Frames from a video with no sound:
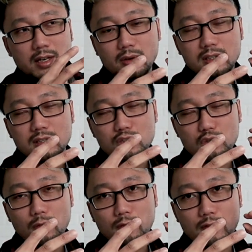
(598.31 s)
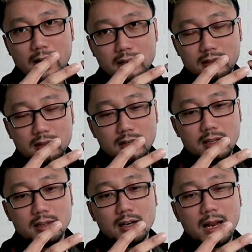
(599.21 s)
When the shot fire,
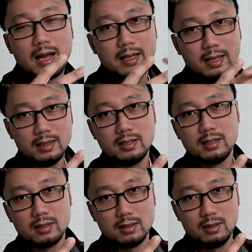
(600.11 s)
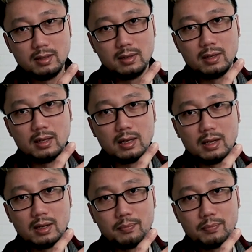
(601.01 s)
the light hit the
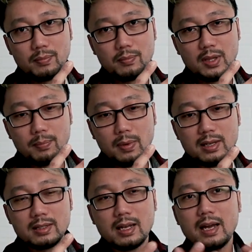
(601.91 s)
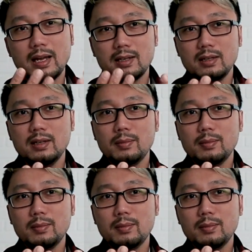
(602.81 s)
plate and